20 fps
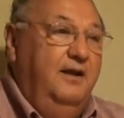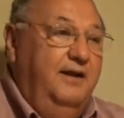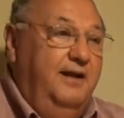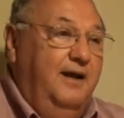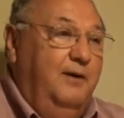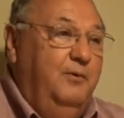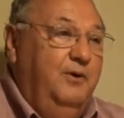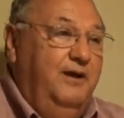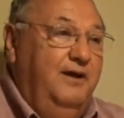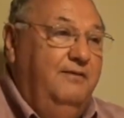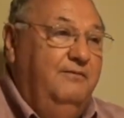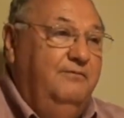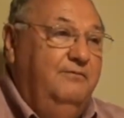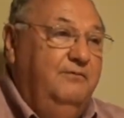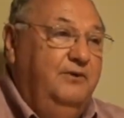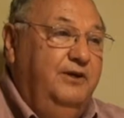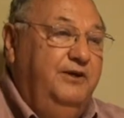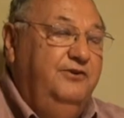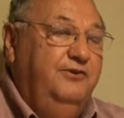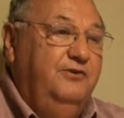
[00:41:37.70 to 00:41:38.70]
Now we
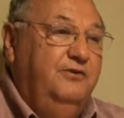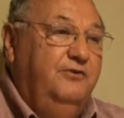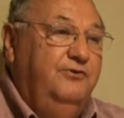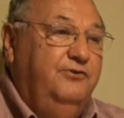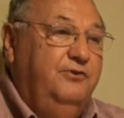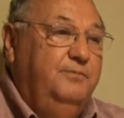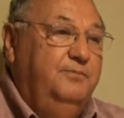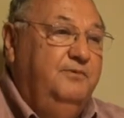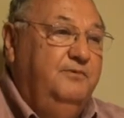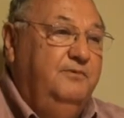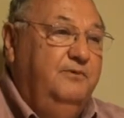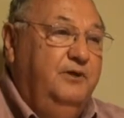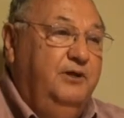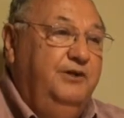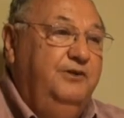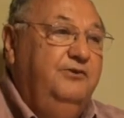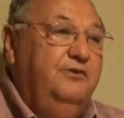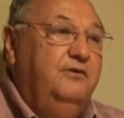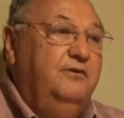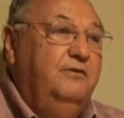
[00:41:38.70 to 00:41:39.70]
have regional super,
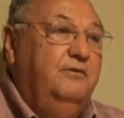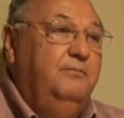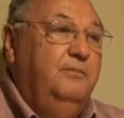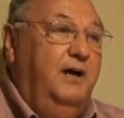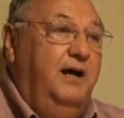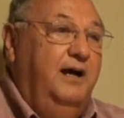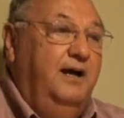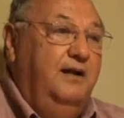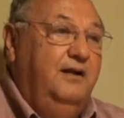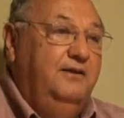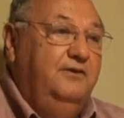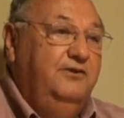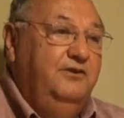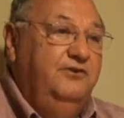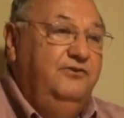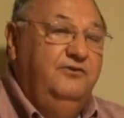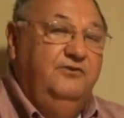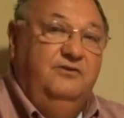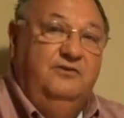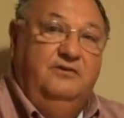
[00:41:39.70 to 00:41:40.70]
regional
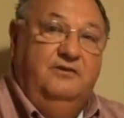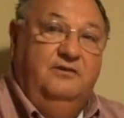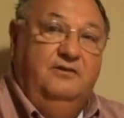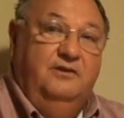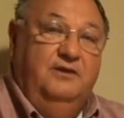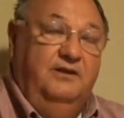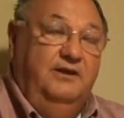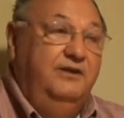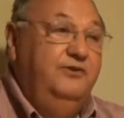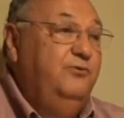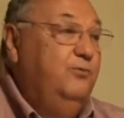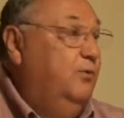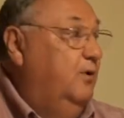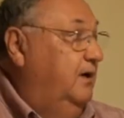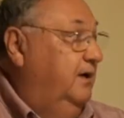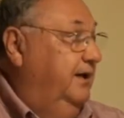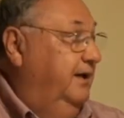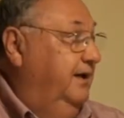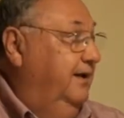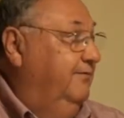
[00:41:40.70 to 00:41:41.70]
biologists, at least
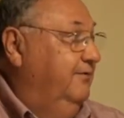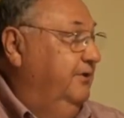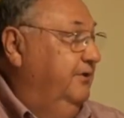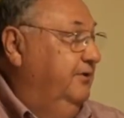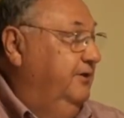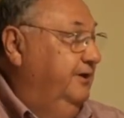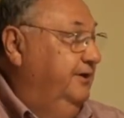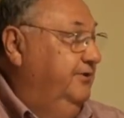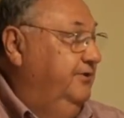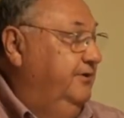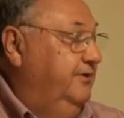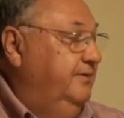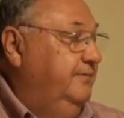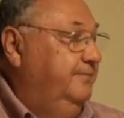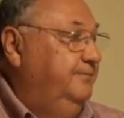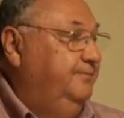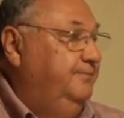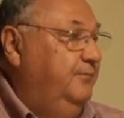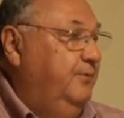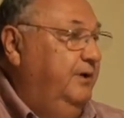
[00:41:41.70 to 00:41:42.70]
one in every region.
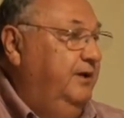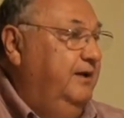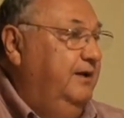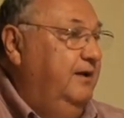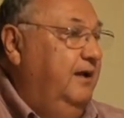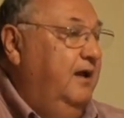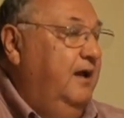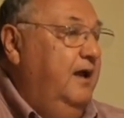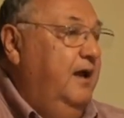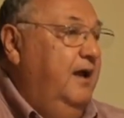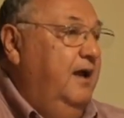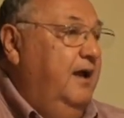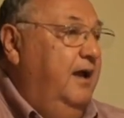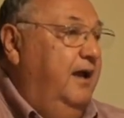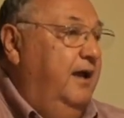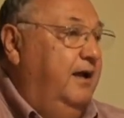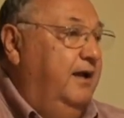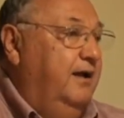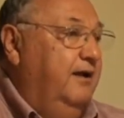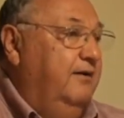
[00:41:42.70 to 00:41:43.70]
We did,
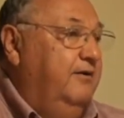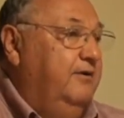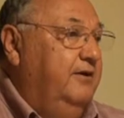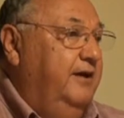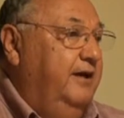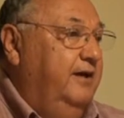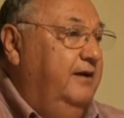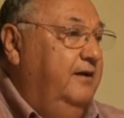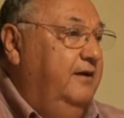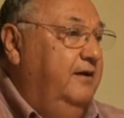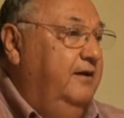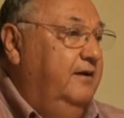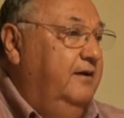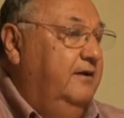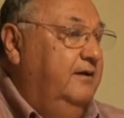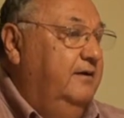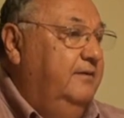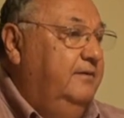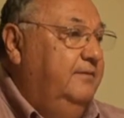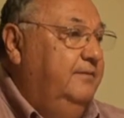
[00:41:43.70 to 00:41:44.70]
and I created
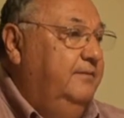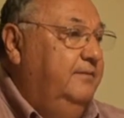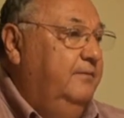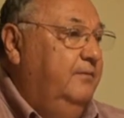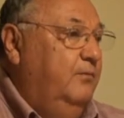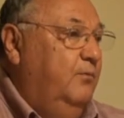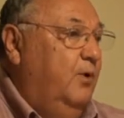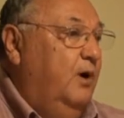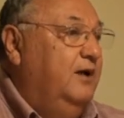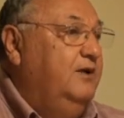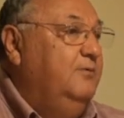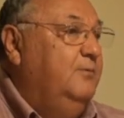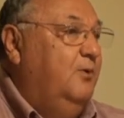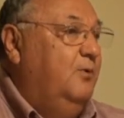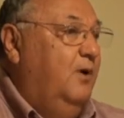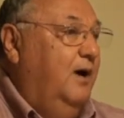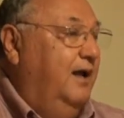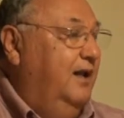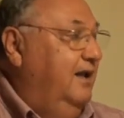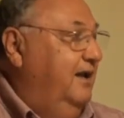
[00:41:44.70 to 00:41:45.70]
a
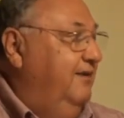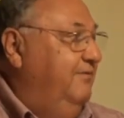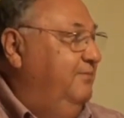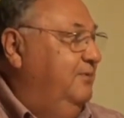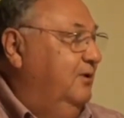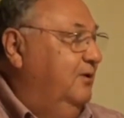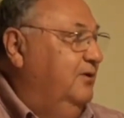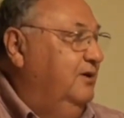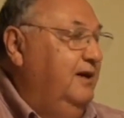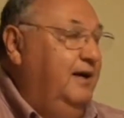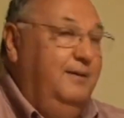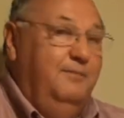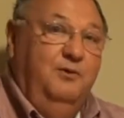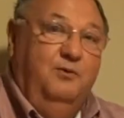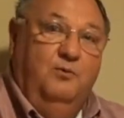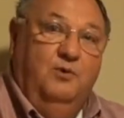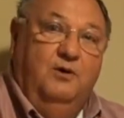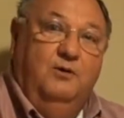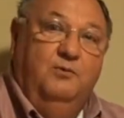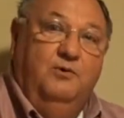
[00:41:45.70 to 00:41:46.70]
watchable wildlife program to
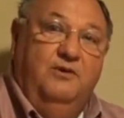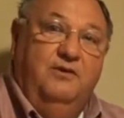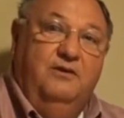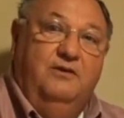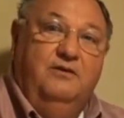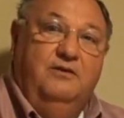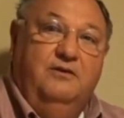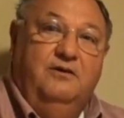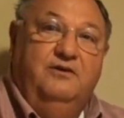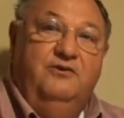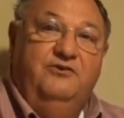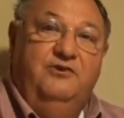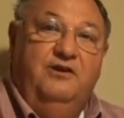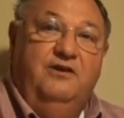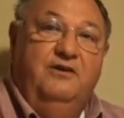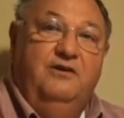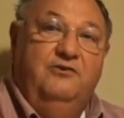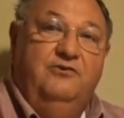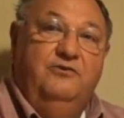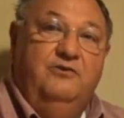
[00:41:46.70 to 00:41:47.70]
work with the tourist
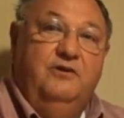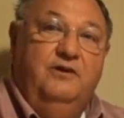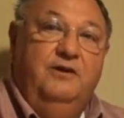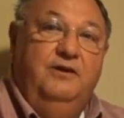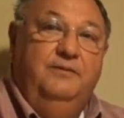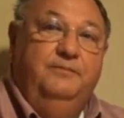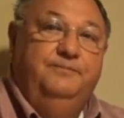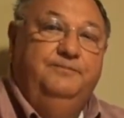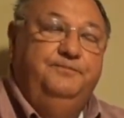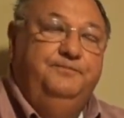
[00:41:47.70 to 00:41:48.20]
industry